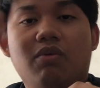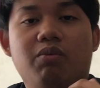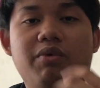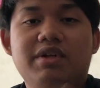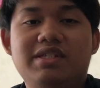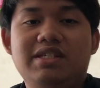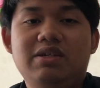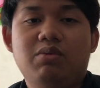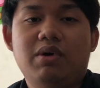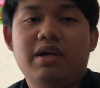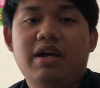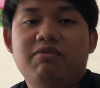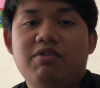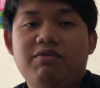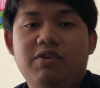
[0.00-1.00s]
Let's see what
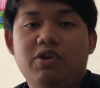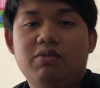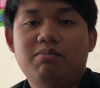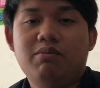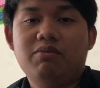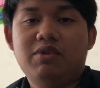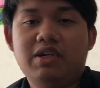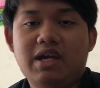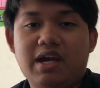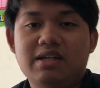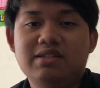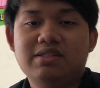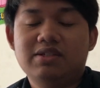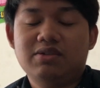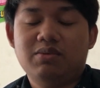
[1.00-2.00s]
I reveal the
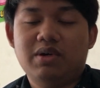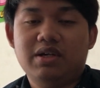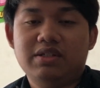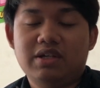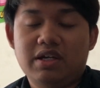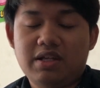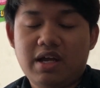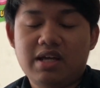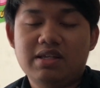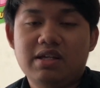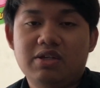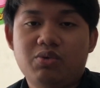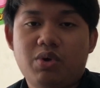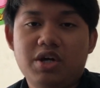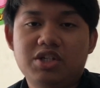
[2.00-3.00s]
answer was and then
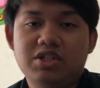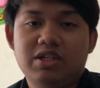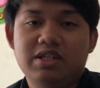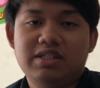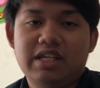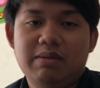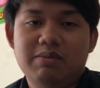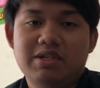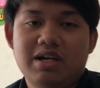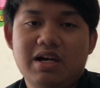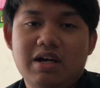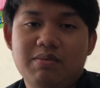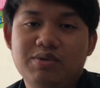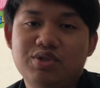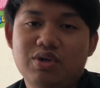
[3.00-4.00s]
a question at the same
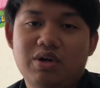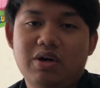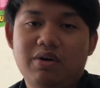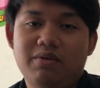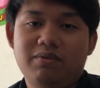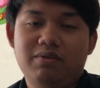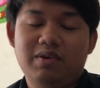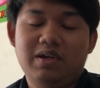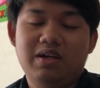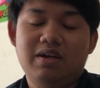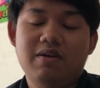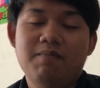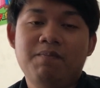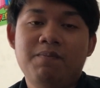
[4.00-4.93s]
time. So hopefully,